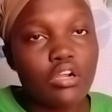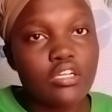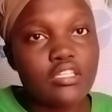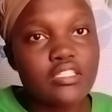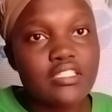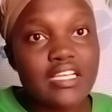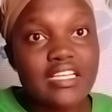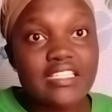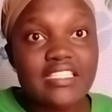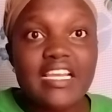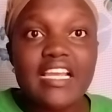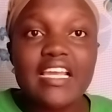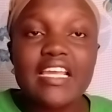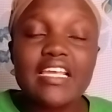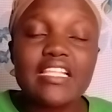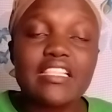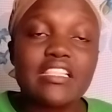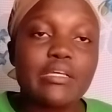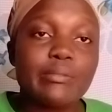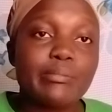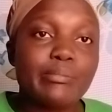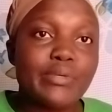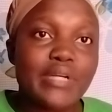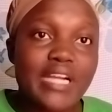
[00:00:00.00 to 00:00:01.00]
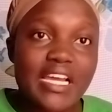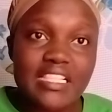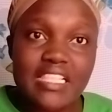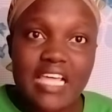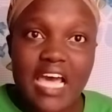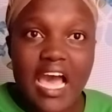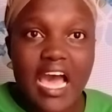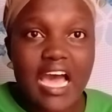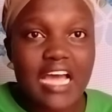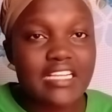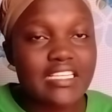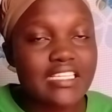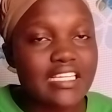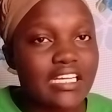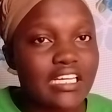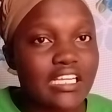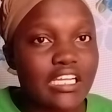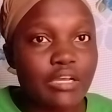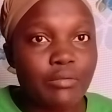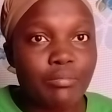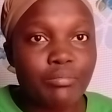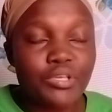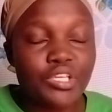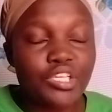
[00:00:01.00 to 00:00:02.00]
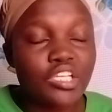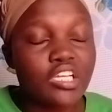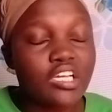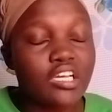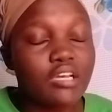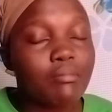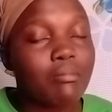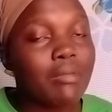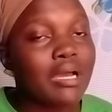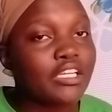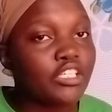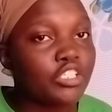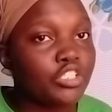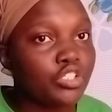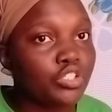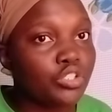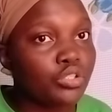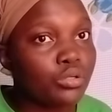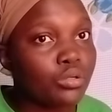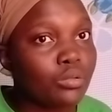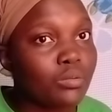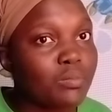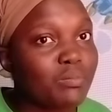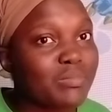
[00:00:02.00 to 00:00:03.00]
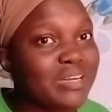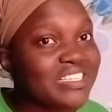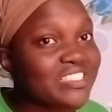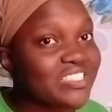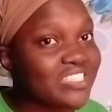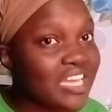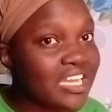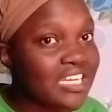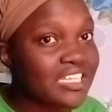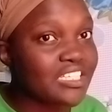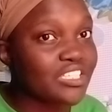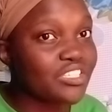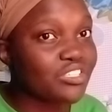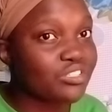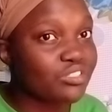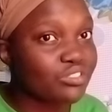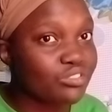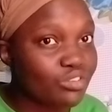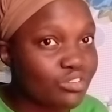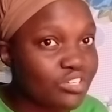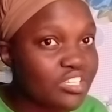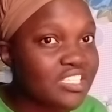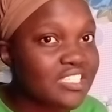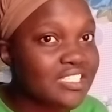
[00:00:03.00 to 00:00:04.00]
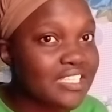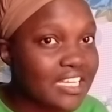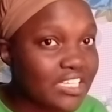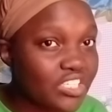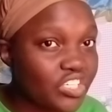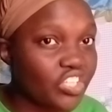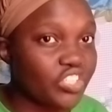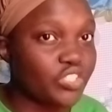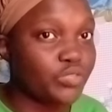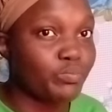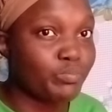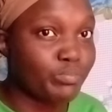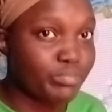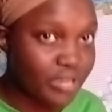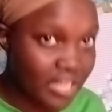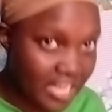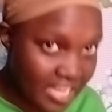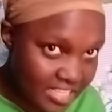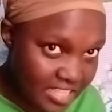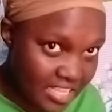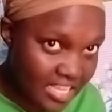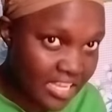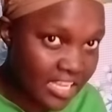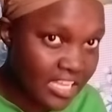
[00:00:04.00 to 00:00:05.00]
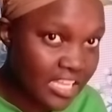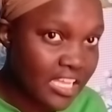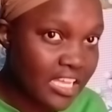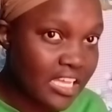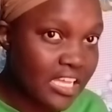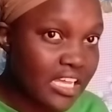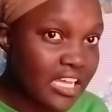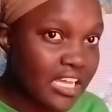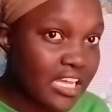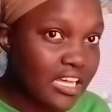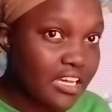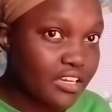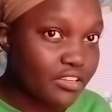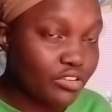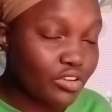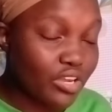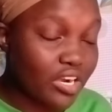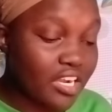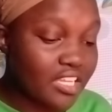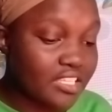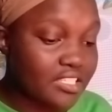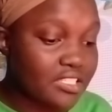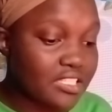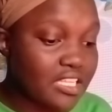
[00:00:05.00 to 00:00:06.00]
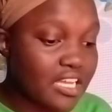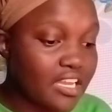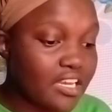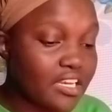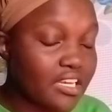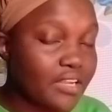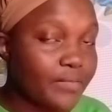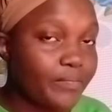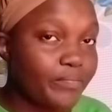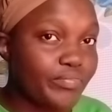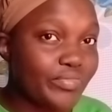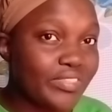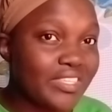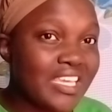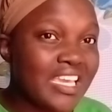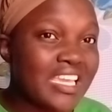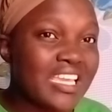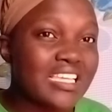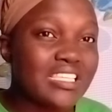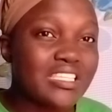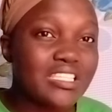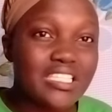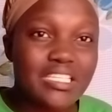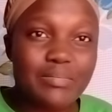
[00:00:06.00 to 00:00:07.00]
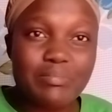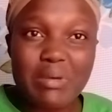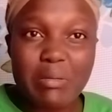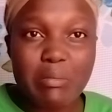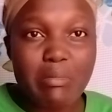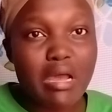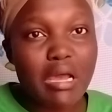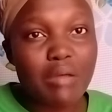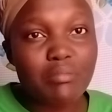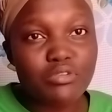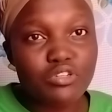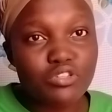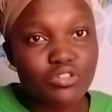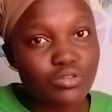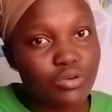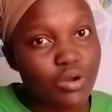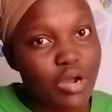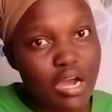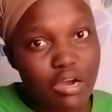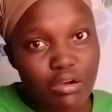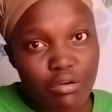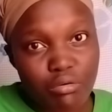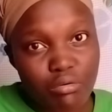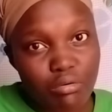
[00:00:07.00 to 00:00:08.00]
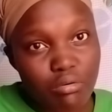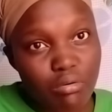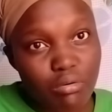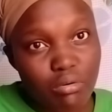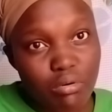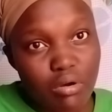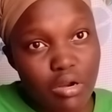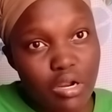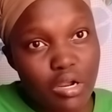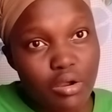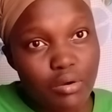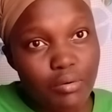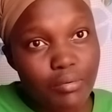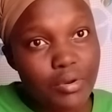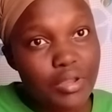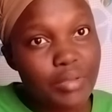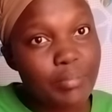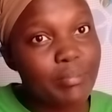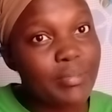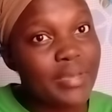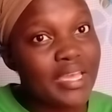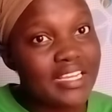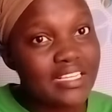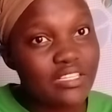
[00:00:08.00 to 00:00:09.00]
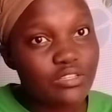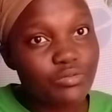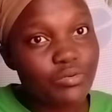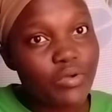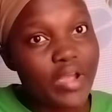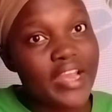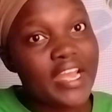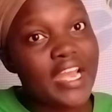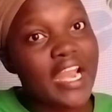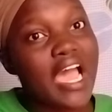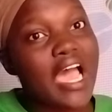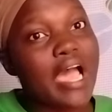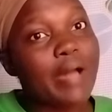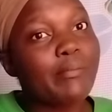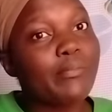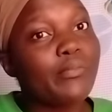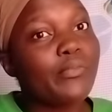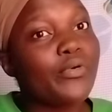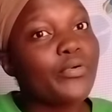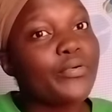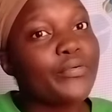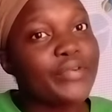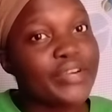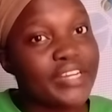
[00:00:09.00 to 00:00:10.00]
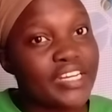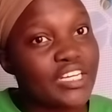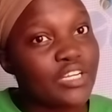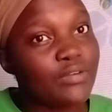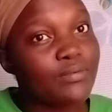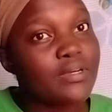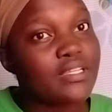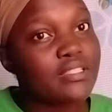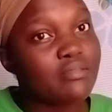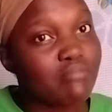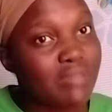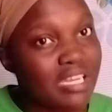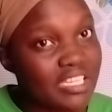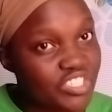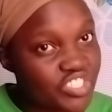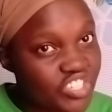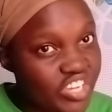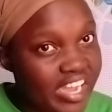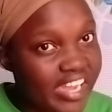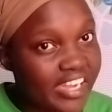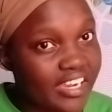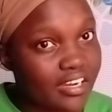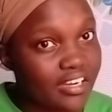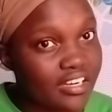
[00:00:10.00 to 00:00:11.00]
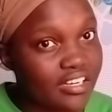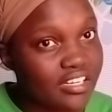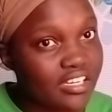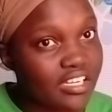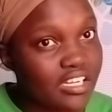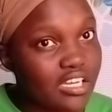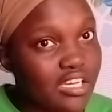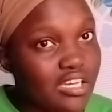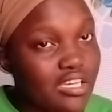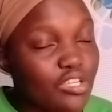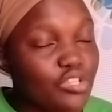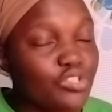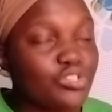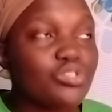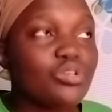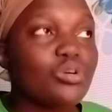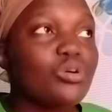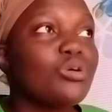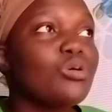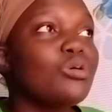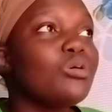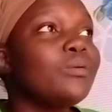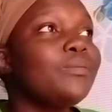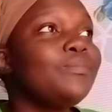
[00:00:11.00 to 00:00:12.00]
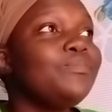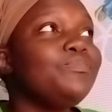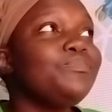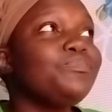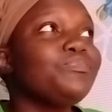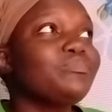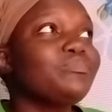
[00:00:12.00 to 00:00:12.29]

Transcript: Sasha and the brother are telling me. Mind you, my child is not Sasha's brother. You understand? Yeye si baba ya mtoto wangu. We met when I'm already with my child. So